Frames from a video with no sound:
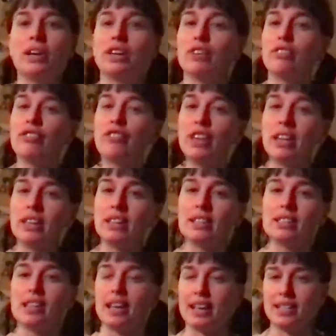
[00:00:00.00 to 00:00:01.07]
you'll feel is
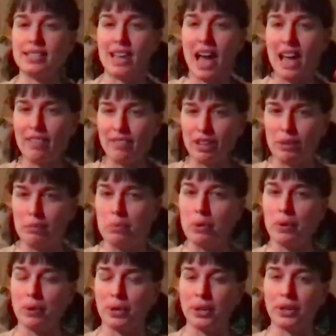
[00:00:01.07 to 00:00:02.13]
like a diving
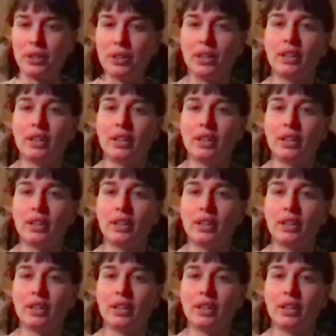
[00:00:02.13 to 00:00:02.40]
board.